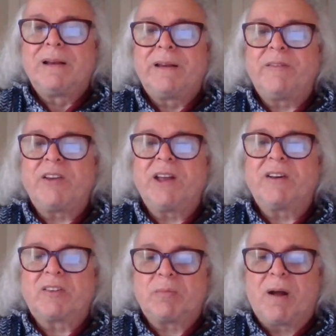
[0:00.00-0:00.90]
living
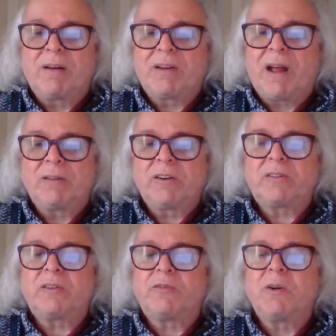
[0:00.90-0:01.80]
in a small town
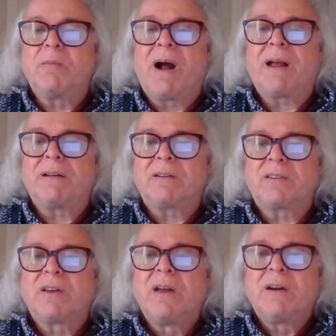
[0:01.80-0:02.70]
just a few
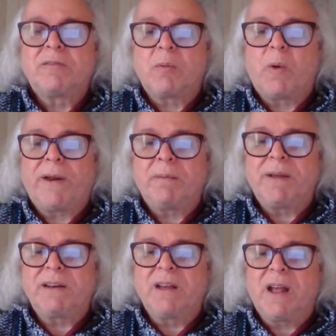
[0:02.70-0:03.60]
miles from where
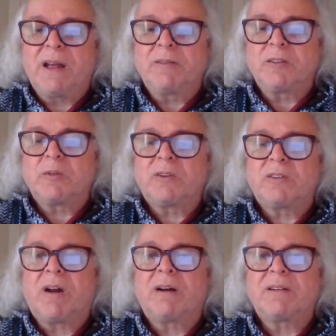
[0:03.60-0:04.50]
Medgar Evers was
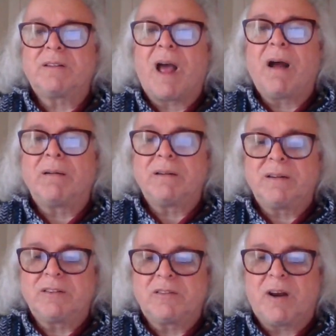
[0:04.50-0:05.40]
shot down in
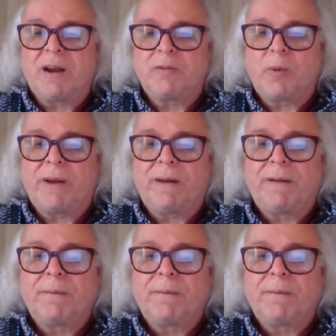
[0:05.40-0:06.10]
his driveway.